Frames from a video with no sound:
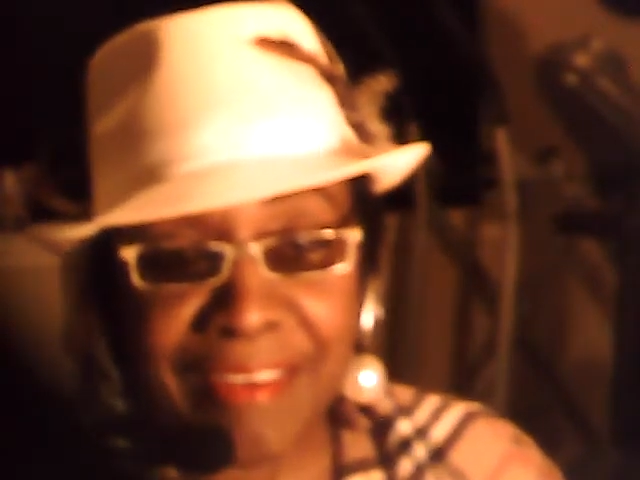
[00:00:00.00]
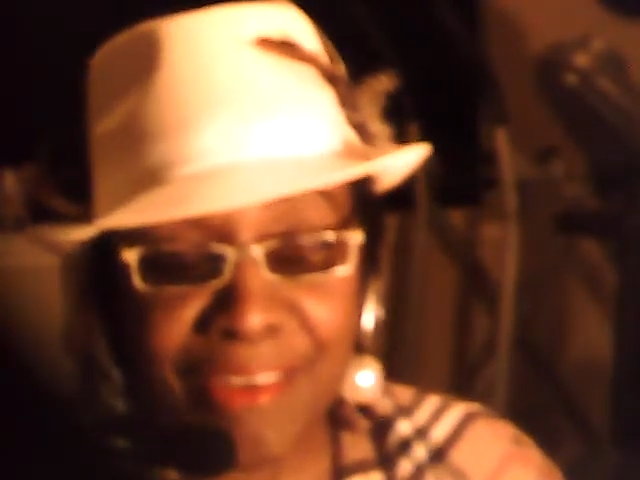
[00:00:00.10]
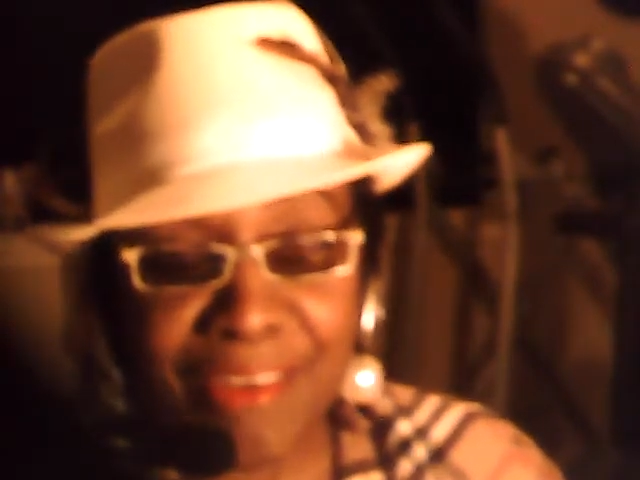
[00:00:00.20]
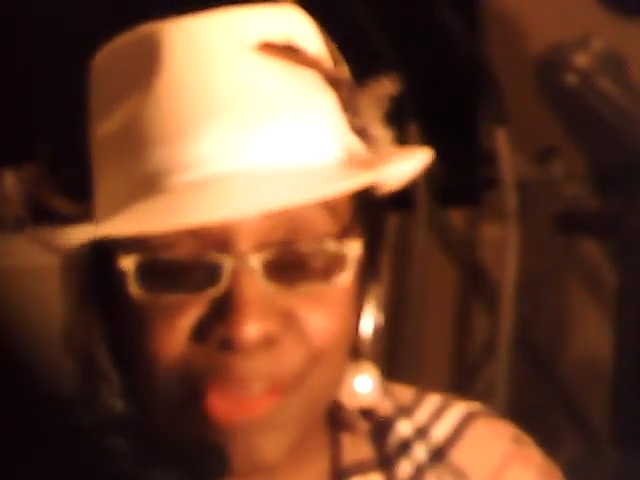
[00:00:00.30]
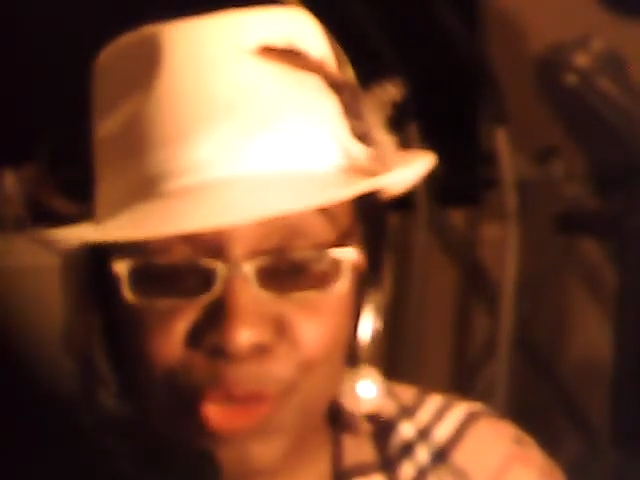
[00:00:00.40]

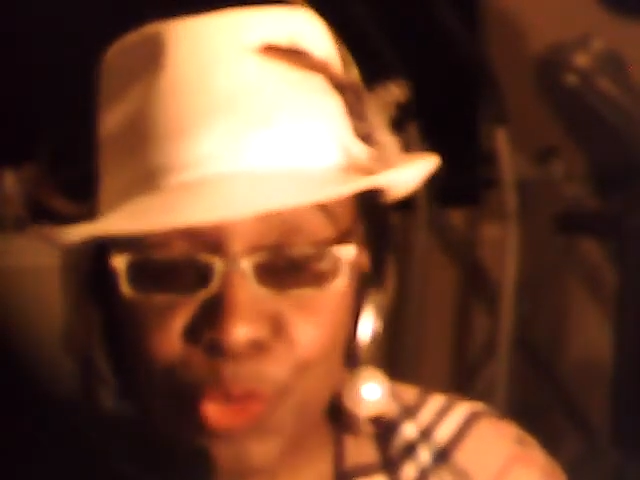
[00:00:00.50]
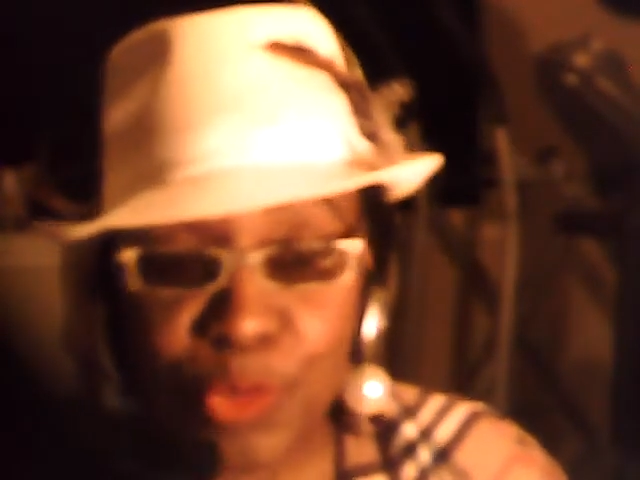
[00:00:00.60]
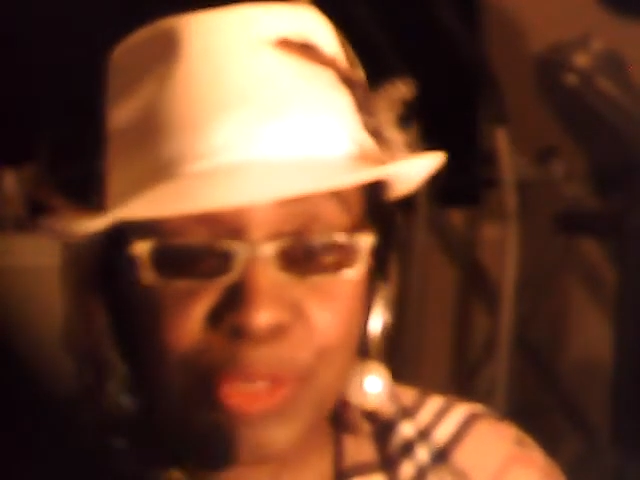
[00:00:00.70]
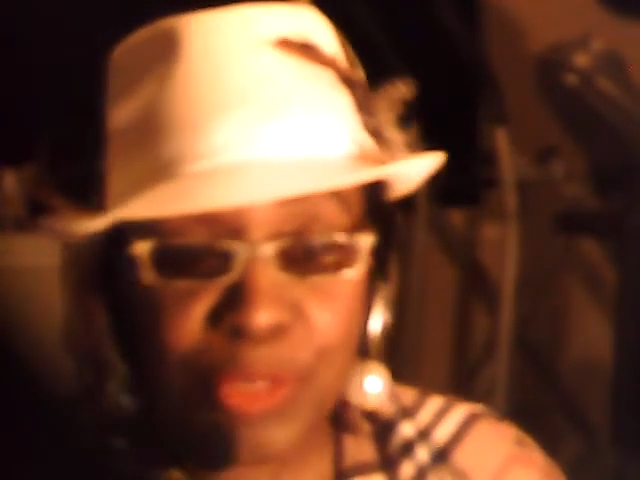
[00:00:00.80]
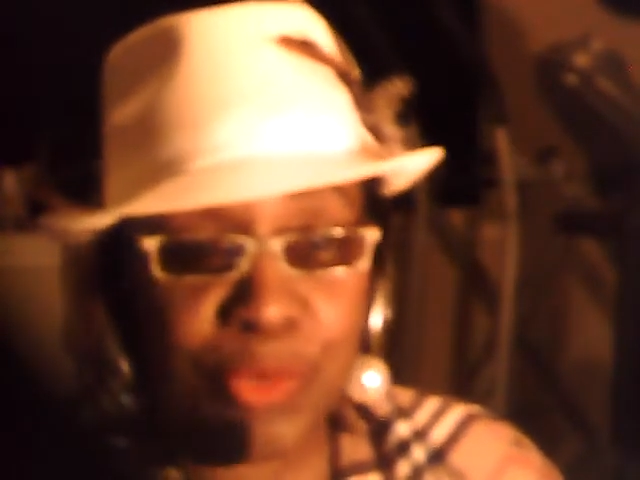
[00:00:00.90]
all the
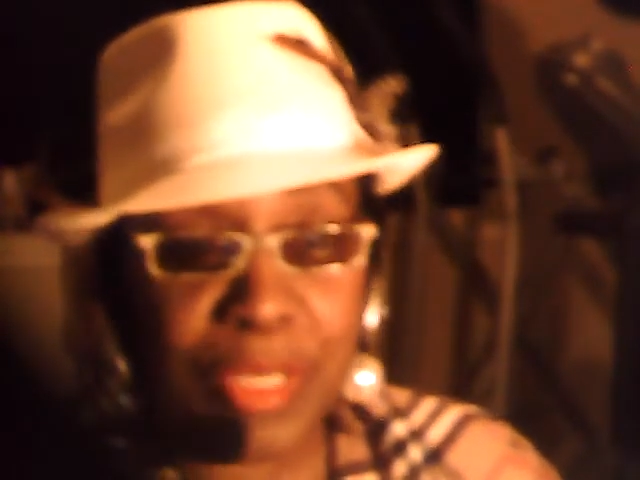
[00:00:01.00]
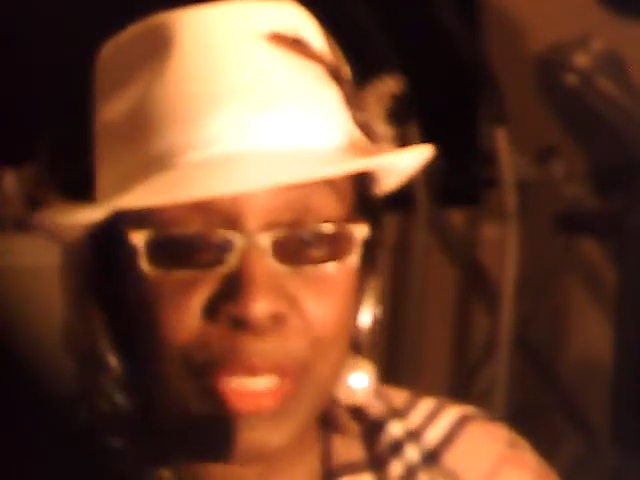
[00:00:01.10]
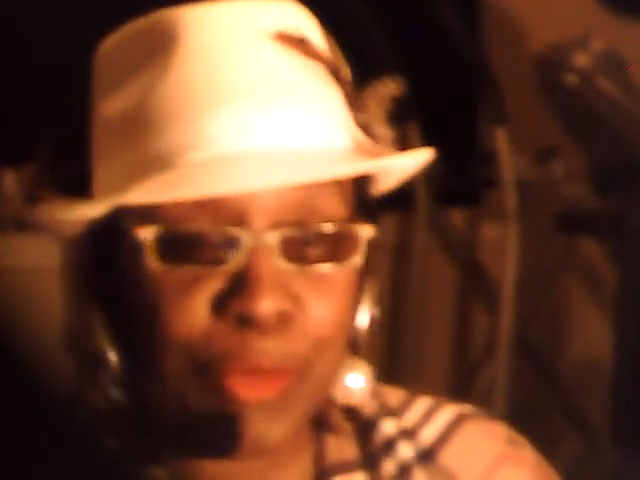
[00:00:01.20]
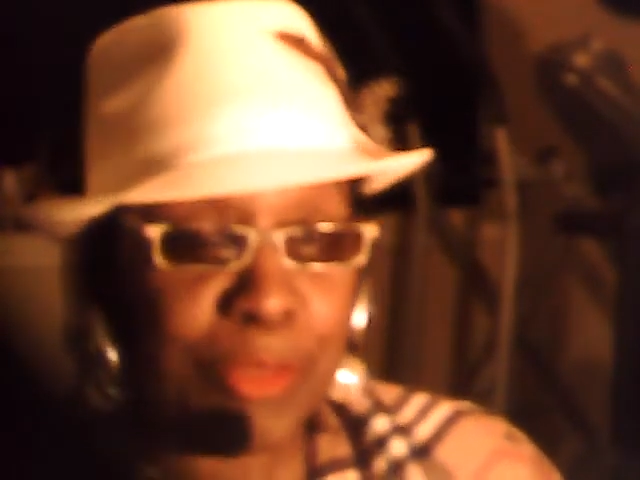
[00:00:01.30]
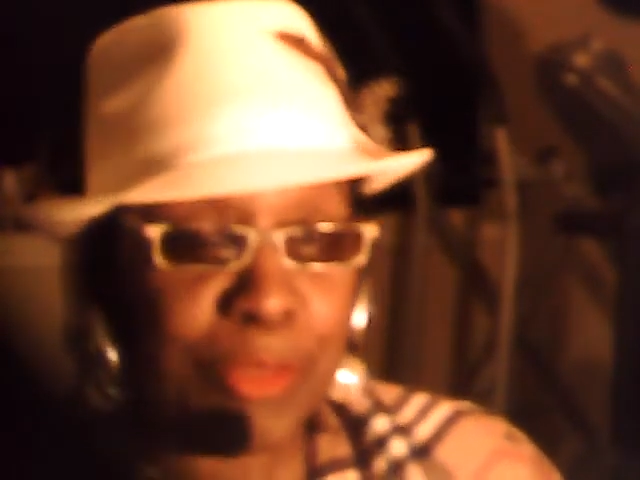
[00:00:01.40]
doors were closed,